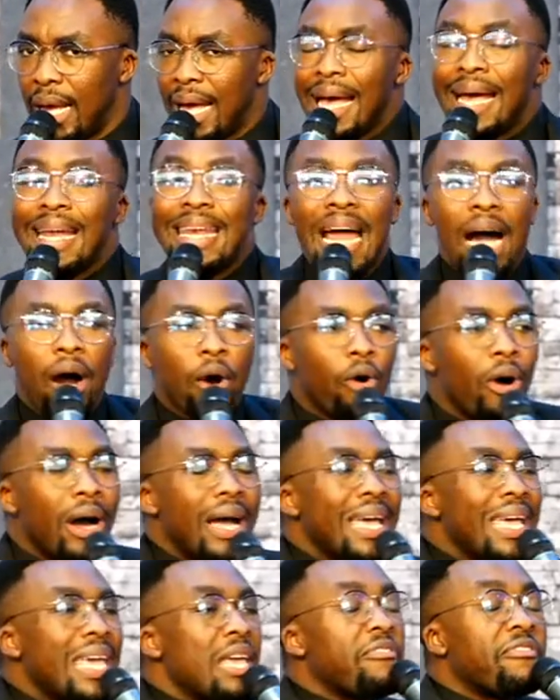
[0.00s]
Now,
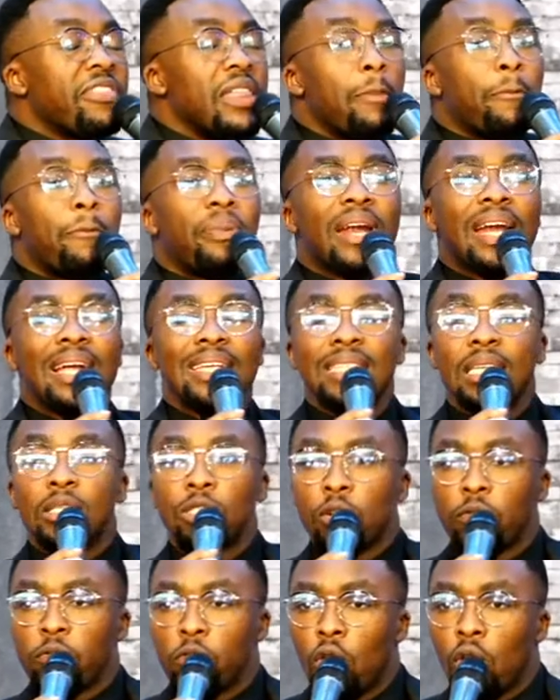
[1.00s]
if the presence
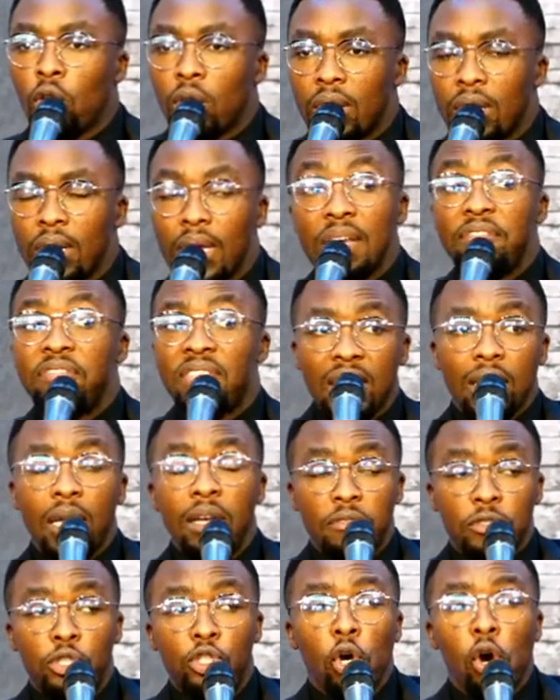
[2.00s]
of God, if, the,
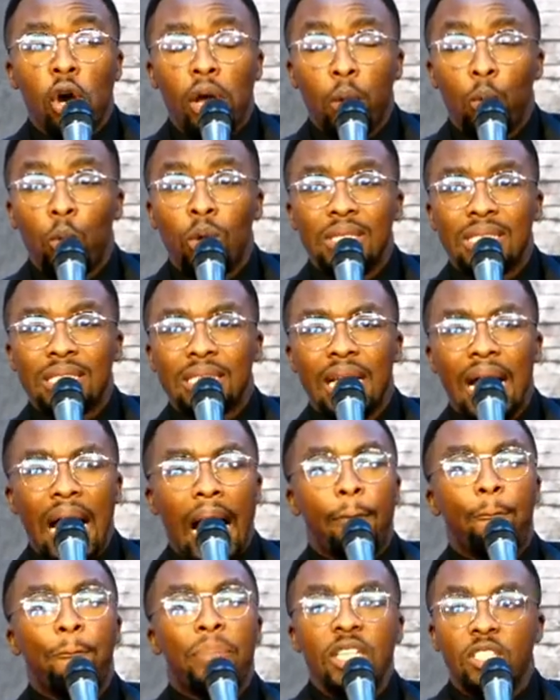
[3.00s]
if joy was a
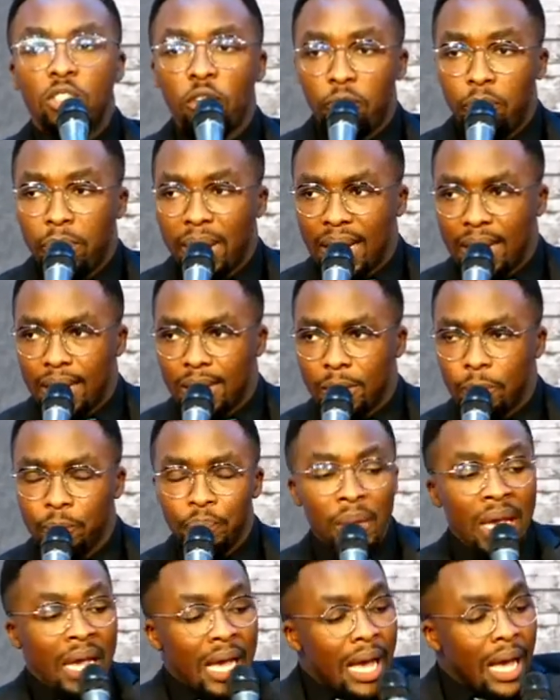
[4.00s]
piece of bread,
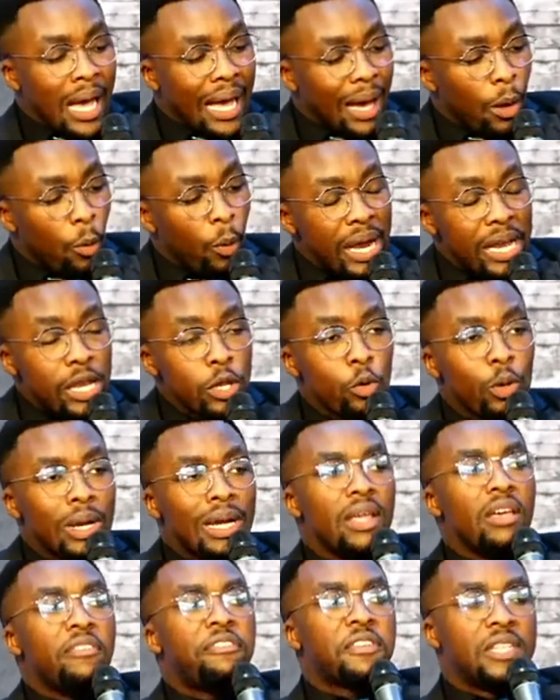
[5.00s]
when you
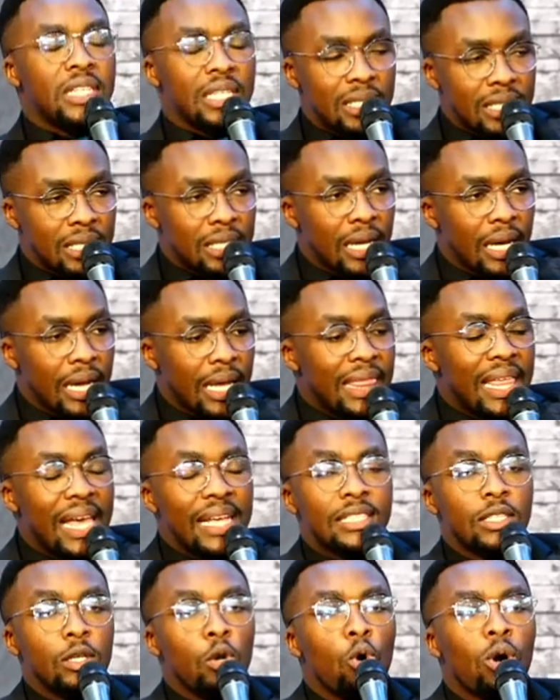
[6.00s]
lift it, there
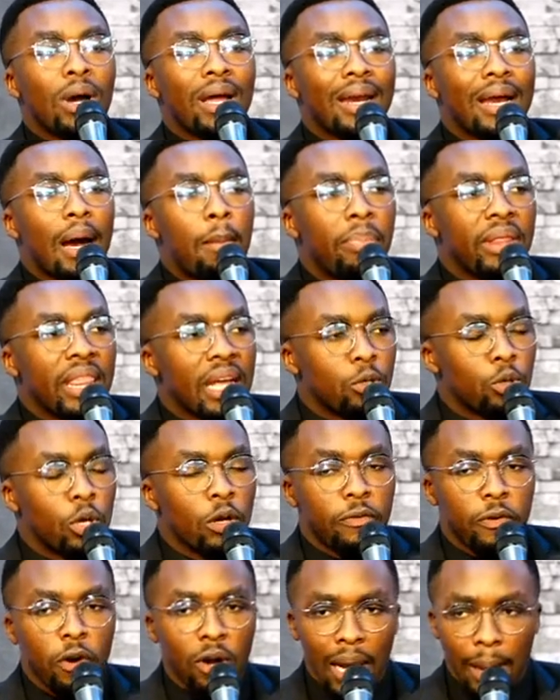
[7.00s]
is no crumb that will
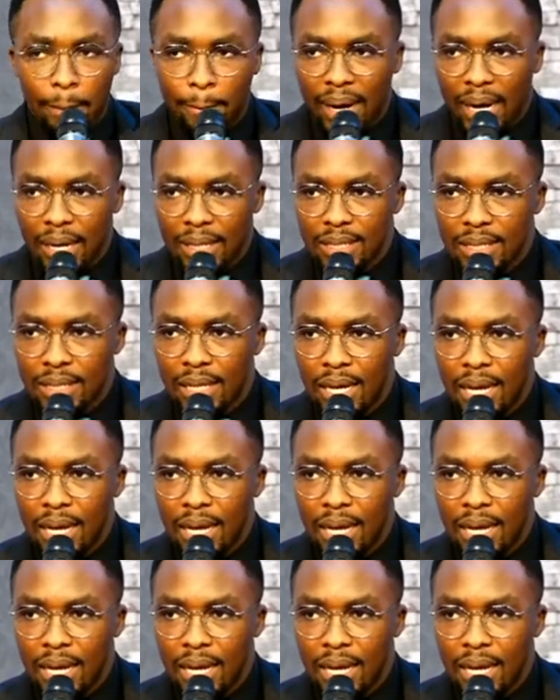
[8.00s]
fall apart.